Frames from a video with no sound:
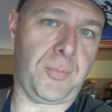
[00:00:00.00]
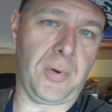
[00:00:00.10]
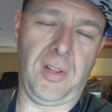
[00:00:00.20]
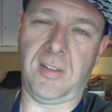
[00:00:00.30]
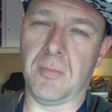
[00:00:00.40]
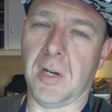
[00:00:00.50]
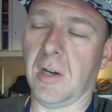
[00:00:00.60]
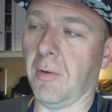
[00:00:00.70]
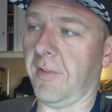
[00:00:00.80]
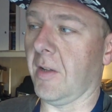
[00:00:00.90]
probably
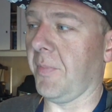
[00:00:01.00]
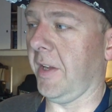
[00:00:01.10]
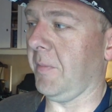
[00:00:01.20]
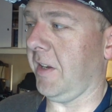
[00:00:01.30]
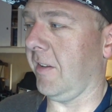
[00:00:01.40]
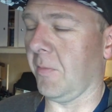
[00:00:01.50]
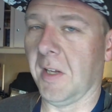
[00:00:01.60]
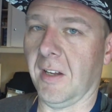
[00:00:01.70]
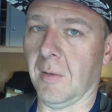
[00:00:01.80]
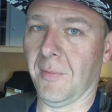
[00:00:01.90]
tomorrow or something because
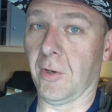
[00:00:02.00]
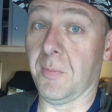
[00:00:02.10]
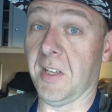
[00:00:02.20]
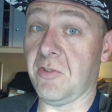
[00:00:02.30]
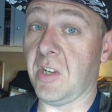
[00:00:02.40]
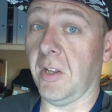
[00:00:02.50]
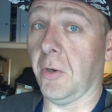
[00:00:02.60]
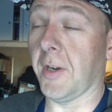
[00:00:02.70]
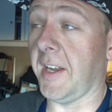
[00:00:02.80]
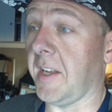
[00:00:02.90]
my arms are a bit
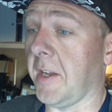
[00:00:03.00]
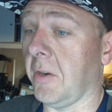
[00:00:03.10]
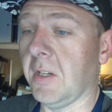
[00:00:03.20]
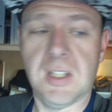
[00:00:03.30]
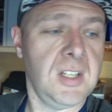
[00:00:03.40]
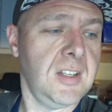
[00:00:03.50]
jello right now.